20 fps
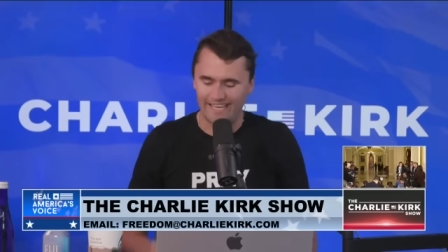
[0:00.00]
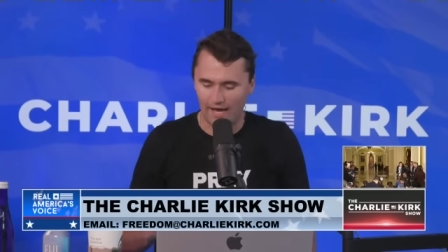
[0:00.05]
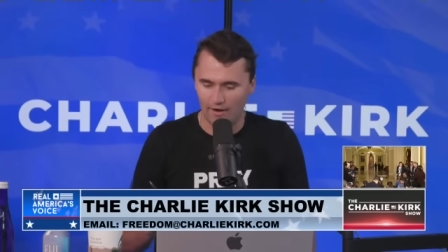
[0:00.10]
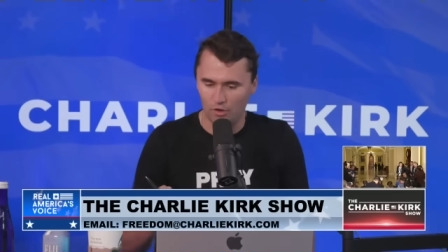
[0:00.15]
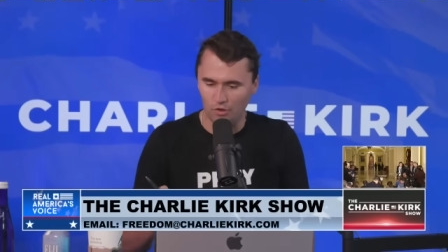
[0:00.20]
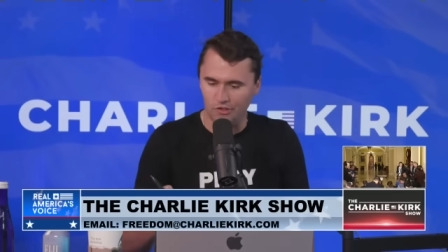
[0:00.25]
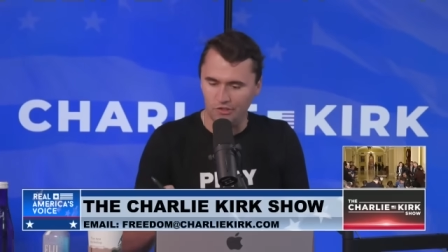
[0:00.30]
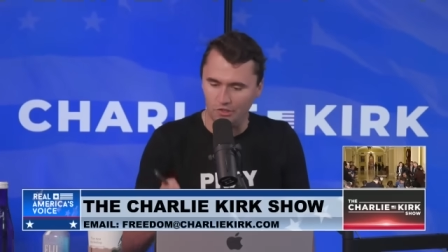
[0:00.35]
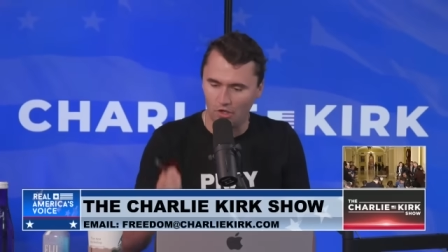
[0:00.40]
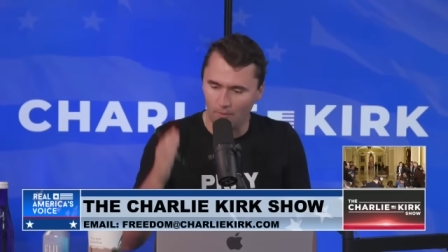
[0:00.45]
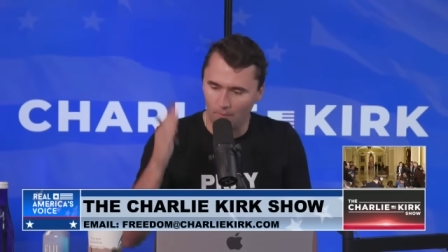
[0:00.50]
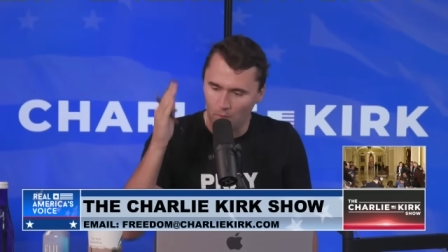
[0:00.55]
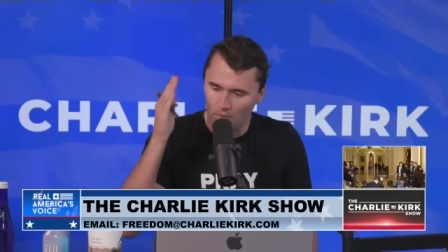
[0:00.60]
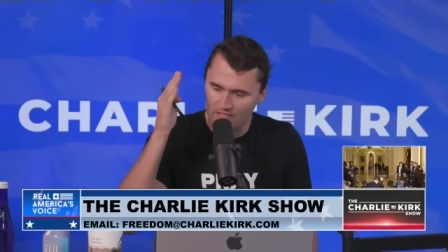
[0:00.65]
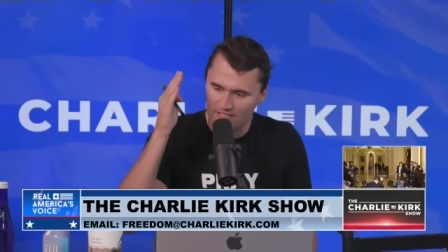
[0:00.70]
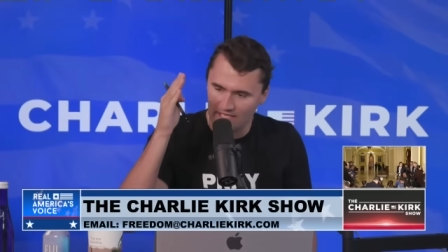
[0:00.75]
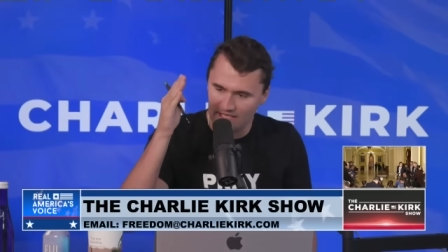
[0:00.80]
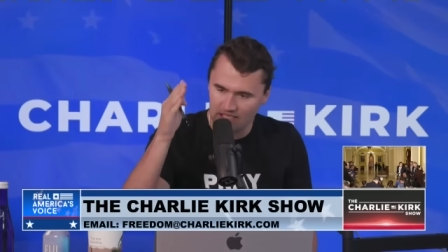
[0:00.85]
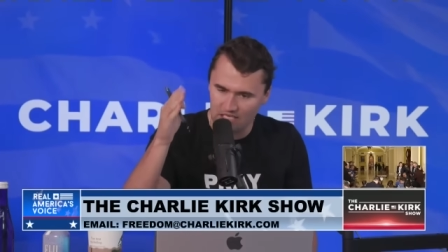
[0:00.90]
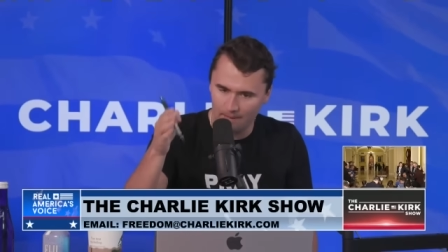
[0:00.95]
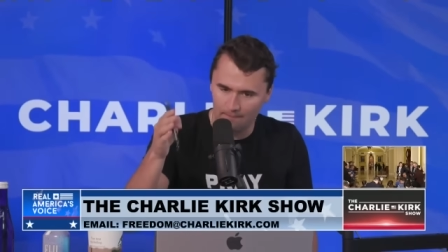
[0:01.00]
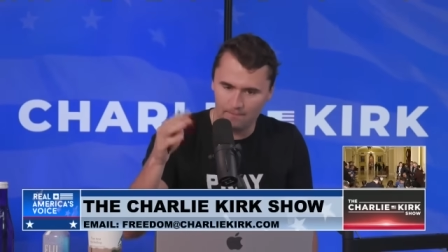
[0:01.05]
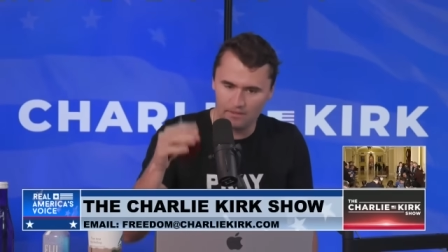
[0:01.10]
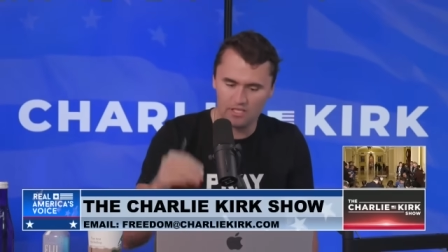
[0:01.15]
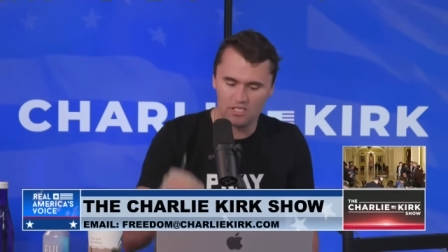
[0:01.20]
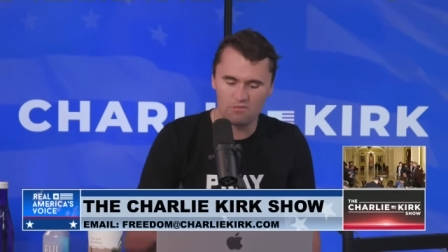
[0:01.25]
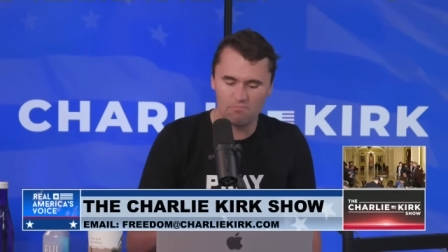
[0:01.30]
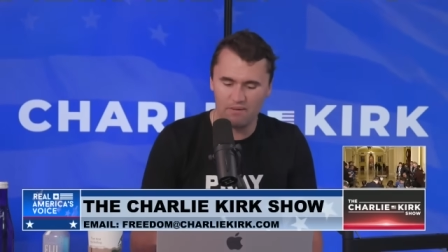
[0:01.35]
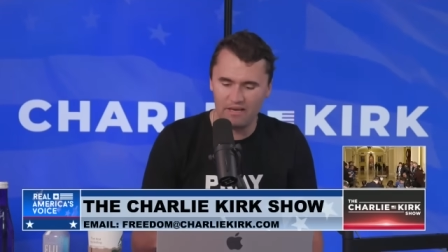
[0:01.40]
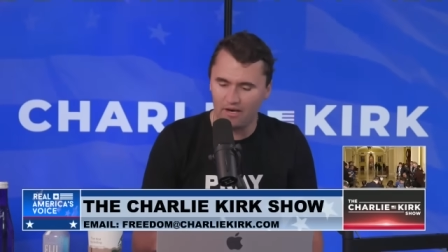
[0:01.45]
Donald Trump was the tip
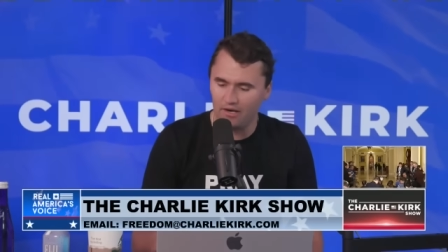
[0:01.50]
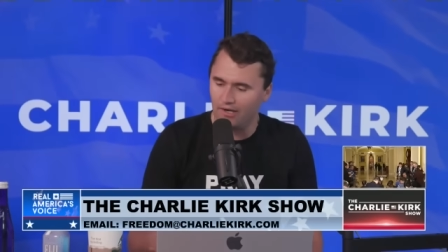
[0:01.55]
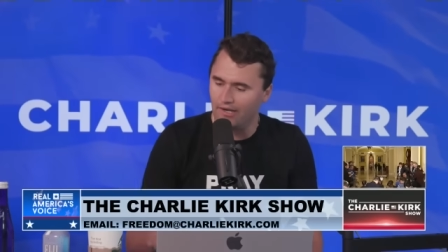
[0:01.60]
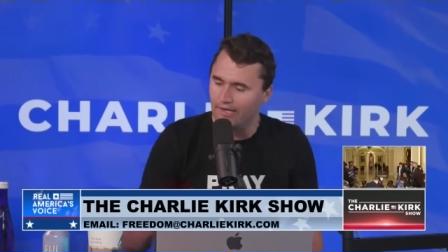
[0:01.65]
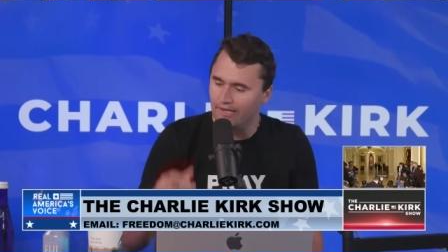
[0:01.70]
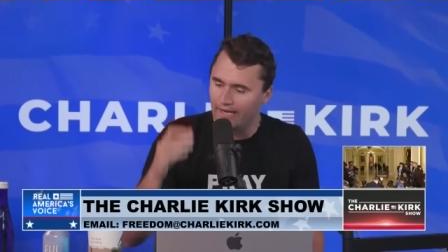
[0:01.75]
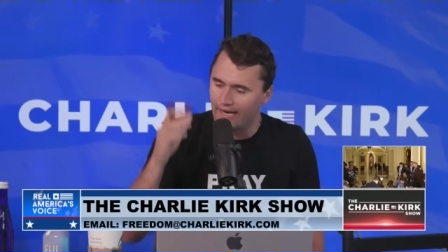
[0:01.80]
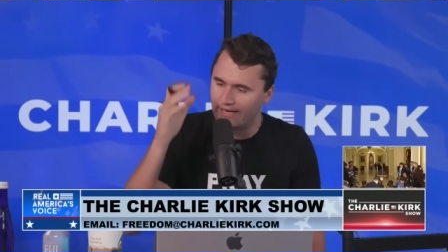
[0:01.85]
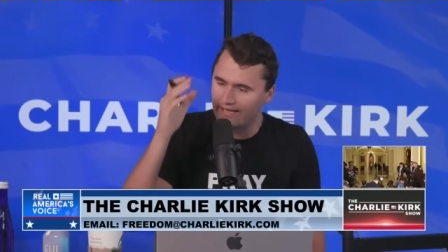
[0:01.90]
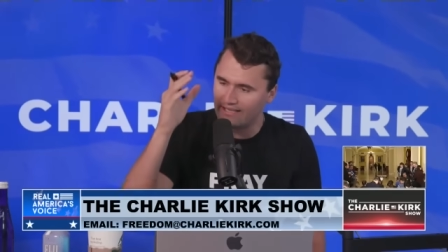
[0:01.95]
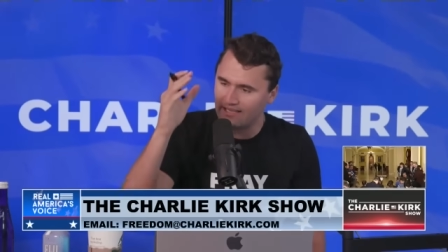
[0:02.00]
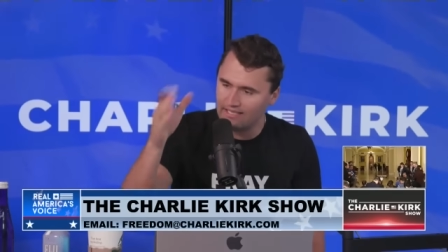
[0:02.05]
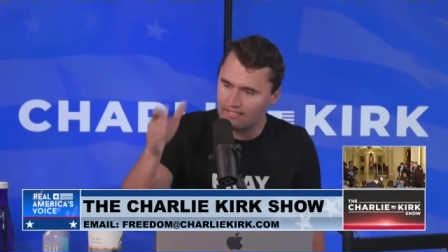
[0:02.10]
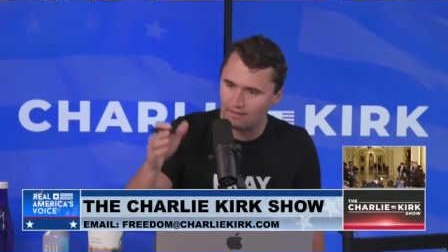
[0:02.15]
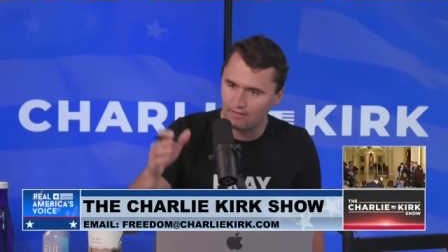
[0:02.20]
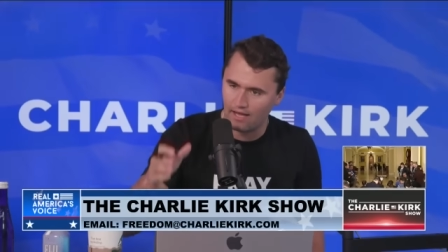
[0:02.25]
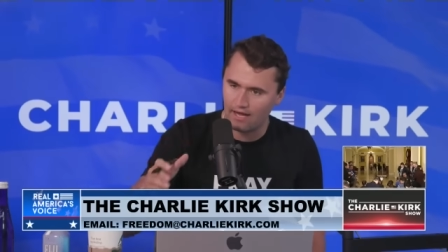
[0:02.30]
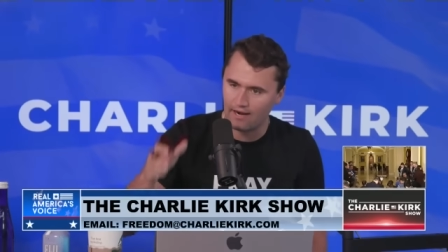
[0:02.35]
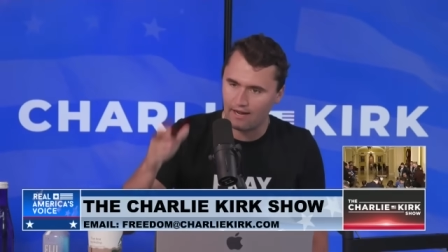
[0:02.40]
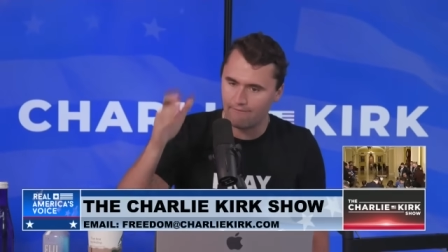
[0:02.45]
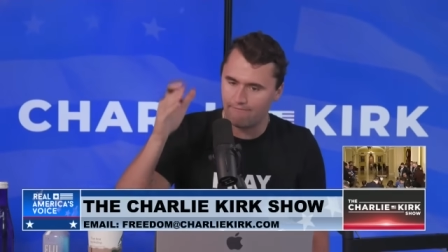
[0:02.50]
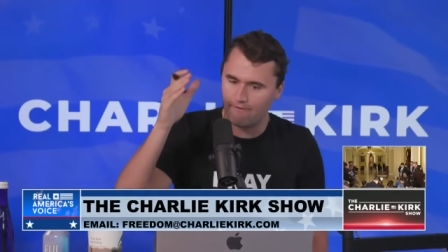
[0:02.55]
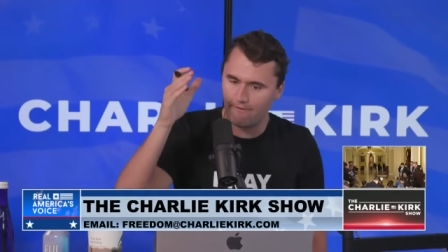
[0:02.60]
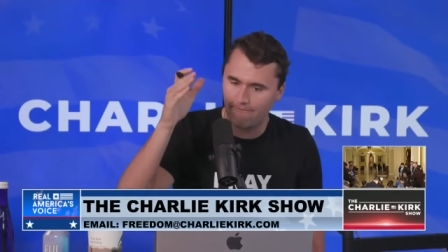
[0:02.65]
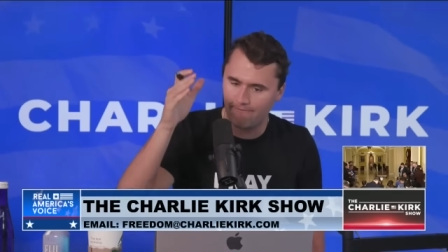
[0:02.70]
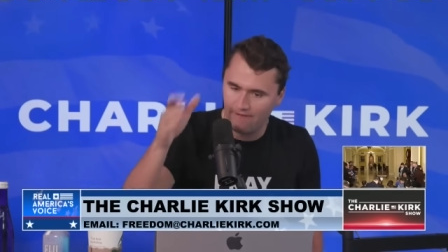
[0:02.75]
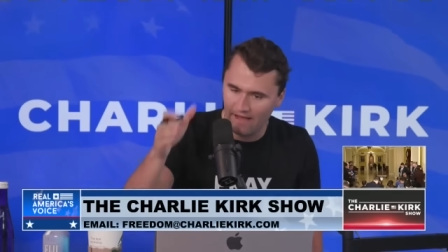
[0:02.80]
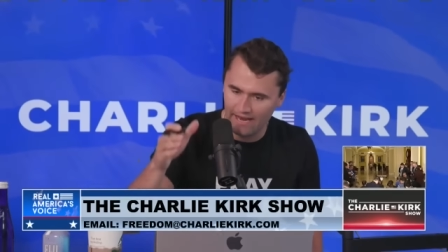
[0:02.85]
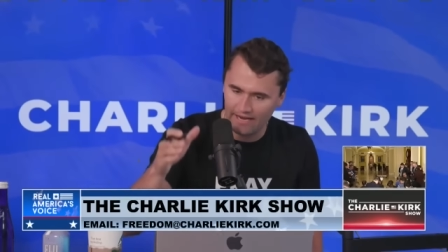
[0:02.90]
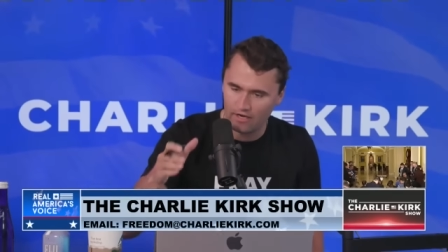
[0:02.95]
of the spear, and Elon and
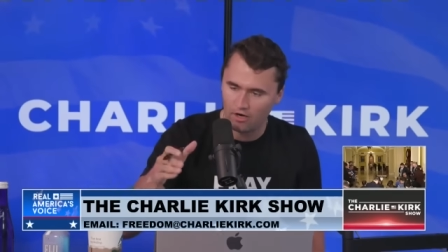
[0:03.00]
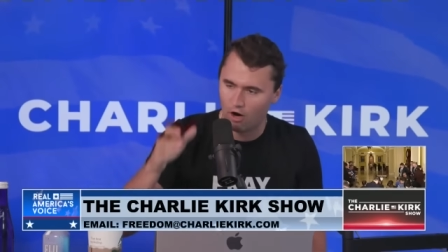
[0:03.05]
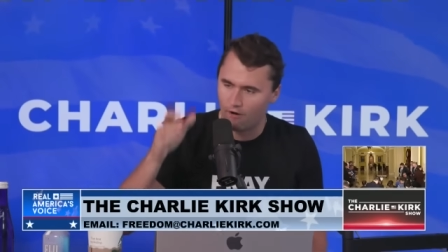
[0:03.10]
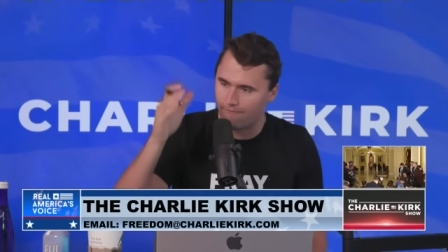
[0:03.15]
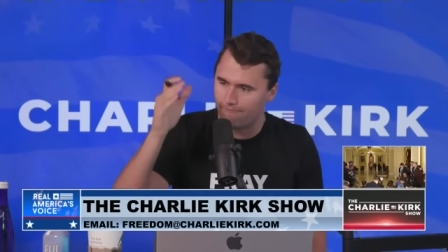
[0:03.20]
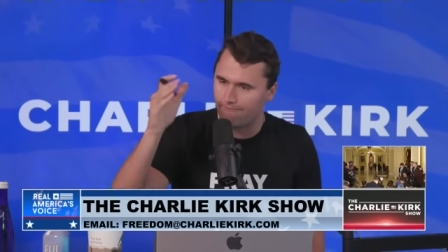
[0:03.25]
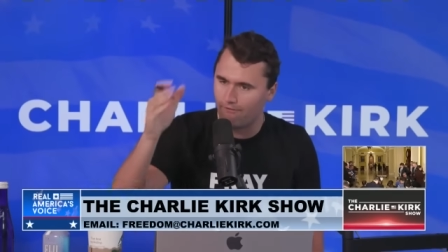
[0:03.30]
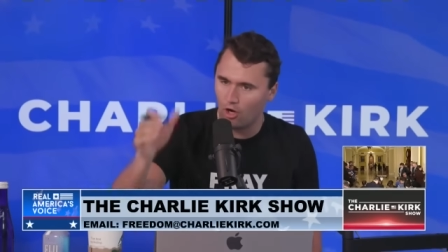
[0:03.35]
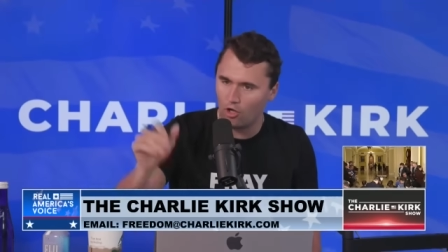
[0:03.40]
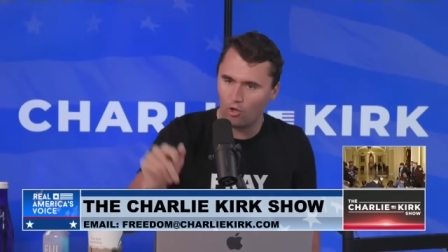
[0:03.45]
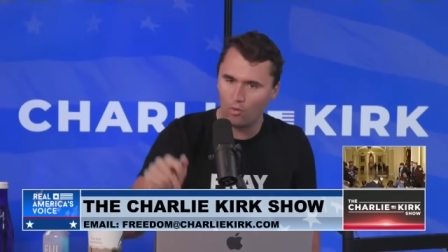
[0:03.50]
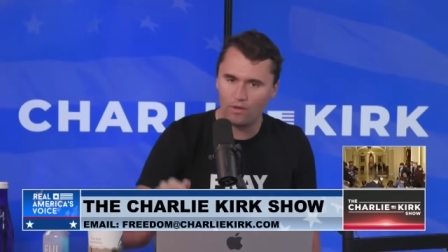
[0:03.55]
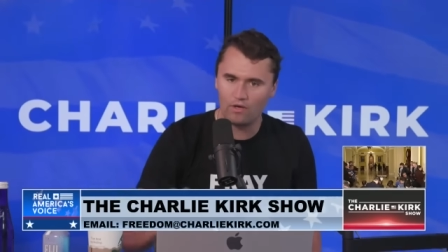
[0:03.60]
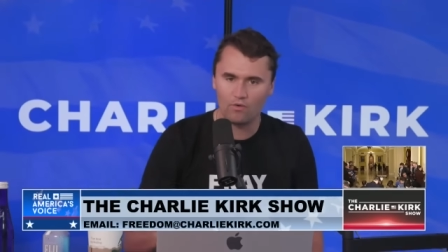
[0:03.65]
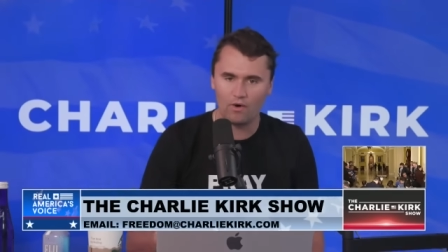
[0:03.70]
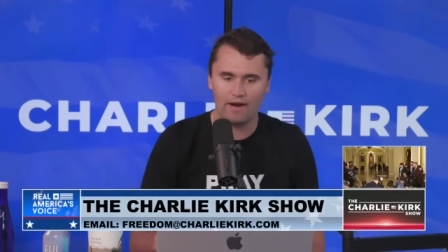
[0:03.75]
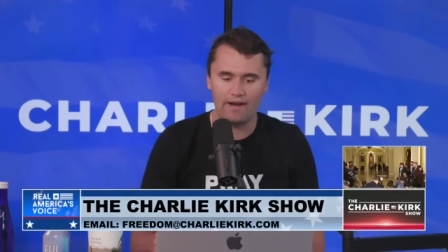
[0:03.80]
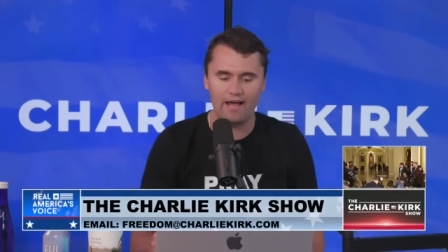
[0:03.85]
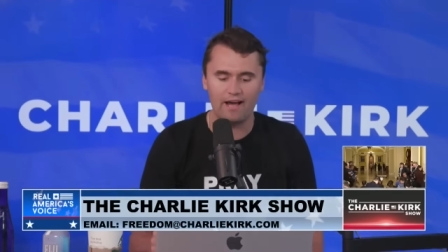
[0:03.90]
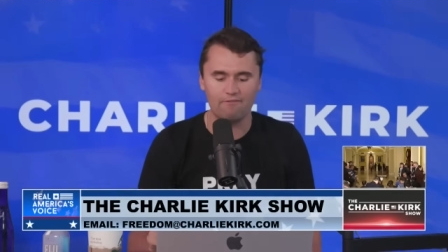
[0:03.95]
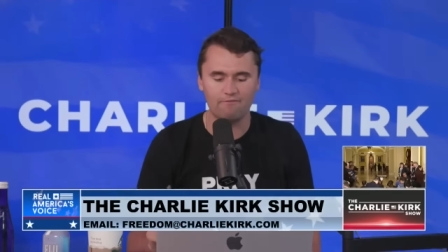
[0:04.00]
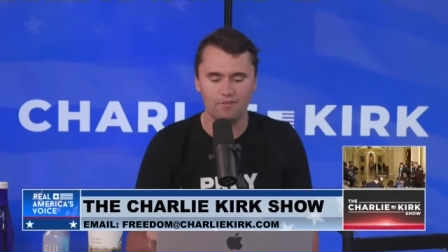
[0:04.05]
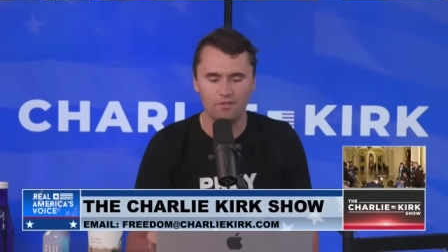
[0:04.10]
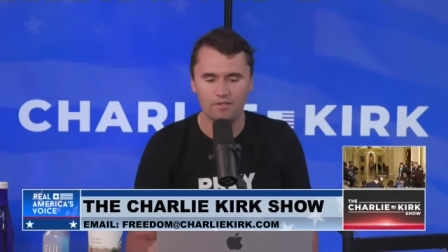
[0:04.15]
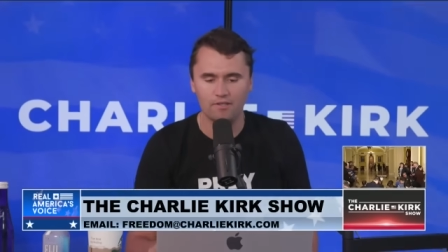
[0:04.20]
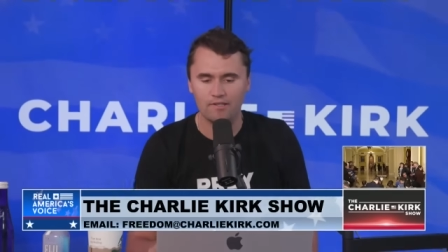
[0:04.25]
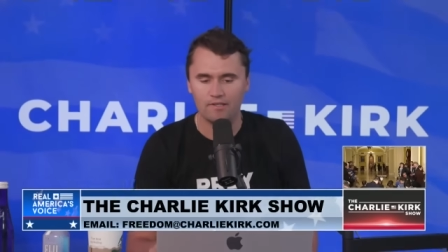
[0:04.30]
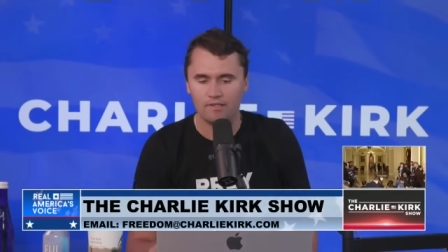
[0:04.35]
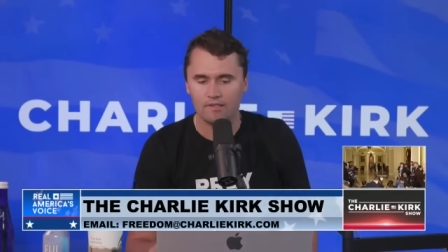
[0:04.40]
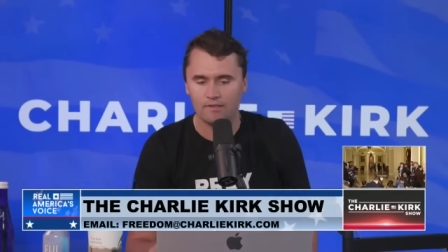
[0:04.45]
Vivek are following right
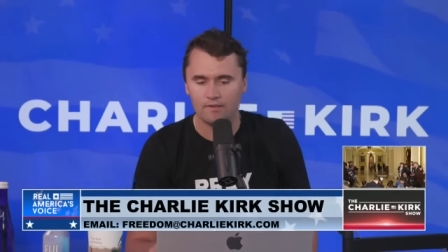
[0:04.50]
after.